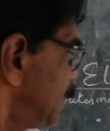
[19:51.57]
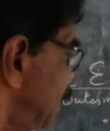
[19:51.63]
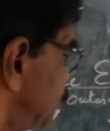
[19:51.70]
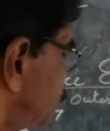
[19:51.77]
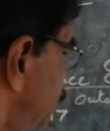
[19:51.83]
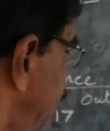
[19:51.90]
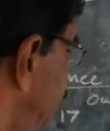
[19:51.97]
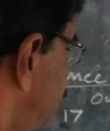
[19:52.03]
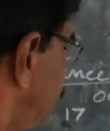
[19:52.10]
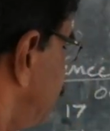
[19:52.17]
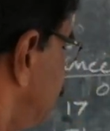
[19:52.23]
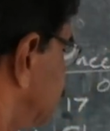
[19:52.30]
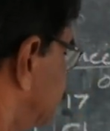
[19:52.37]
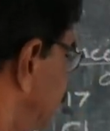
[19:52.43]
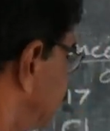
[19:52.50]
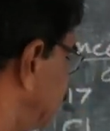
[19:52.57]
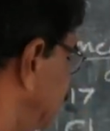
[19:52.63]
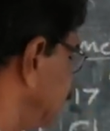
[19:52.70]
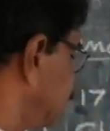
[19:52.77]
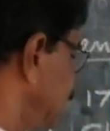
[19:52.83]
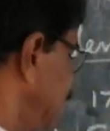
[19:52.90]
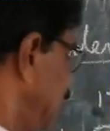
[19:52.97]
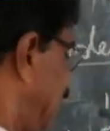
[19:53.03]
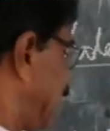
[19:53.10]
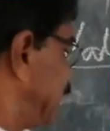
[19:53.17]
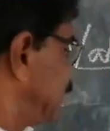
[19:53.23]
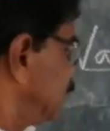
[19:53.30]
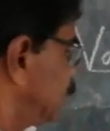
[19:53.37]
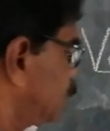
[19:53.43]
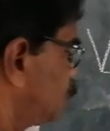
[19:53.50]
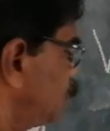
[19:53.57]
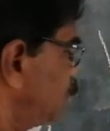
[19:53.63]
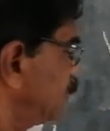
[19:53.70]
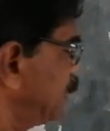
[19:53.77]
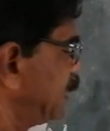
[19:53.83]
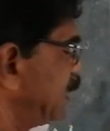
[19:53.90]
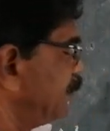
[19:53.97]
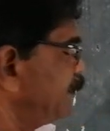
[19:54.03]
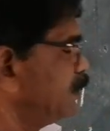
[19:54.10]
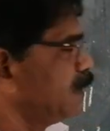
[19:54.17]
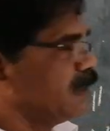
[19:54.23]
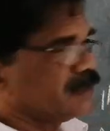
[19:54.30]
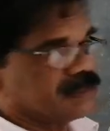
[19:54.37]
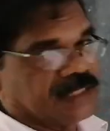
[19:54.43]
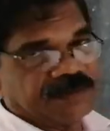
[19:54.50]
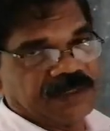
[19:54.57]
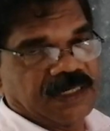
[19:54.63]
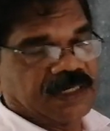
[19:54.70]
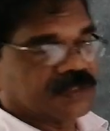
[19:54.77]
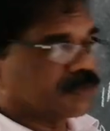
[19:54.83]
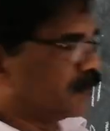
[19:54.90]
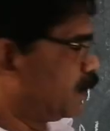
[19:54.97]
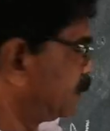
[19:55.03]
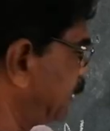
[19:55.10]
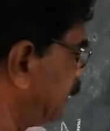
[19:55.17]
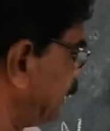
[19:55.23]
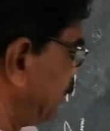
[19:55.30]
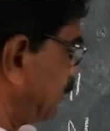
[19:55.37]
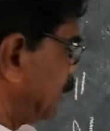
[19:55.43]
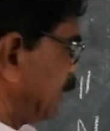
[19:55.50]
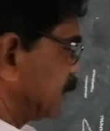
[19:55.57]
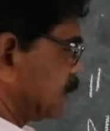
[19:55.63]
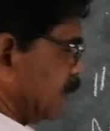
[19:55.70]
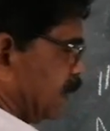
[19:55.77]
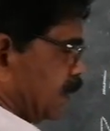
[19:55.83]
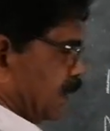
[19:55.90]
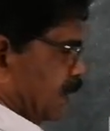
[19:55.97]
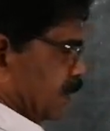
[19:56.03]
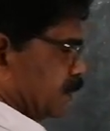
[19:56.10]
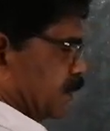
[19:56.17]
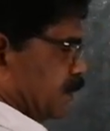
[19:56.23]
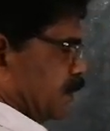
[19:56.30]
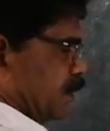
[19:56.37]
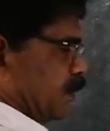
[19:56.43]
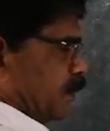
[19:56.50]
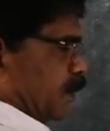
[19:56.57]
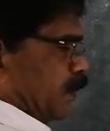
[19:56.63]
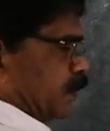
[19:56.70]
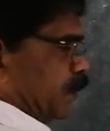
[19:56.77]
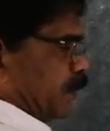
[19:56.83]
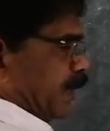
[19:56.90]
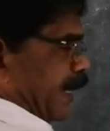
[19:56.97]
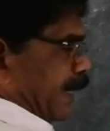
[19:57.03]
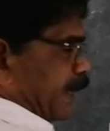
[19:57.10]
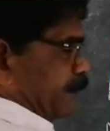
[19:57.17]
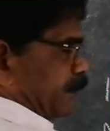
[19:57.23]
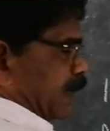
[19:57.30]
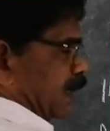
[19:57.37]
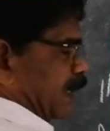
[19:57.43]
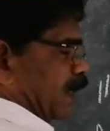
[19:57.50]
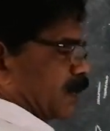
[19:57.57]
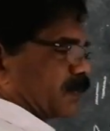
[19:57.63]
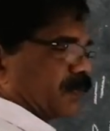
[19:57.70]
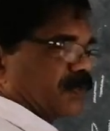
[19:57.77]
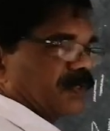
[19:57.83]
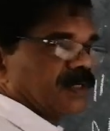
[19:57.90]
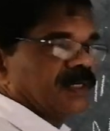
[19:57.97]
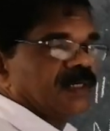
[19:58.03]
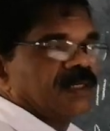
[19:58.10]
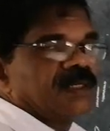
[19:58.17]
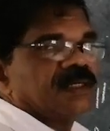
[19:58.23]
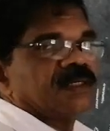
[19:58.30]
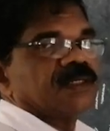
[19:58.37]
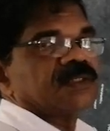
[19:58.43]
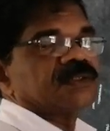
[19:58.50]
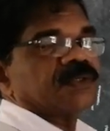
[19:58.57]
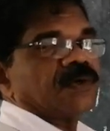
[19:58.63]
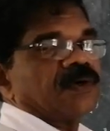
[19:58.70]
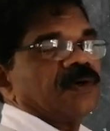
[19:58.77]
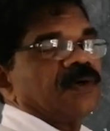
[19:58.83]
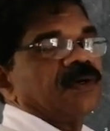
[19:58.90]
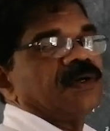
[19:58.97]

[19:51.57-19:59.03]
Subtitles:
There are only 2 possibilities. Either to give this 7 electron, then it gives 8 electron, or to gain 1 electron. So,